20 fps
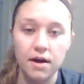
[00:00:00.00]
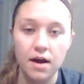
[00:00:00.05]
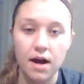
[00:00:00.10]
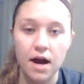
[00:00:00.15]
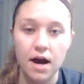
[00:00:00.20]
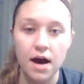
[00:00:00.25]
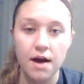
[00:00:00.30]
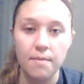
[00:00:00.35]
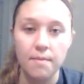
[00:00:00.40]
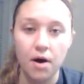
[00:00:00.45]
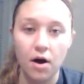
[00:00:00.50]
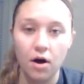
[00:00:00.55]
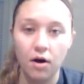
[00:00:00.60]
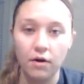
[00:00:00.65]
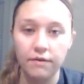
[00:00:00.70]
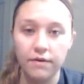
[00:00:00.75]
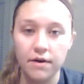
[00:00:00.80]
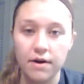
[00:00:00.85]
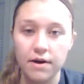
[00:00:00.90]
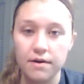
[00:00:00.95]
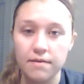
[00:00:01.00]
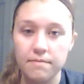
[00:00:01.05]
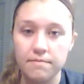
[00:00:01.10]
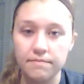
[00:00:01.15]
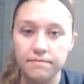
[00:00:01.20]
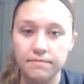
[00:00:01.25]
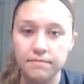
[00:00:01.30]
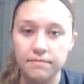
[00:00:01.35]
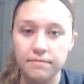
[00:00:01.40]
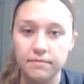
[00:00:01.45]
All of
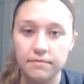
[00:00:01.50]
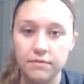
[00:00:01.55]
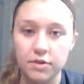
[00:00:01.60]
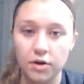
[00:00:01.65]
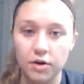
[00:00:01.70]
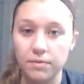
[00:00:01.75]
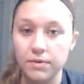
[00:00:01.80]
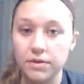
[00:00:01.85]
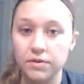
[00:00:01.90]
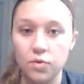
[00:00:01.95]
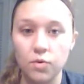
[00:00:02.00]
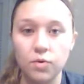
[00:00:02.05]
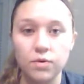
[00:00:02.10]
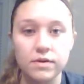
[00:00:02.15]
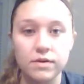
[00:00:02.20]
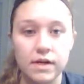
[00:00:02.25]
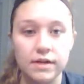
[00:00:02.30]
them started with schools.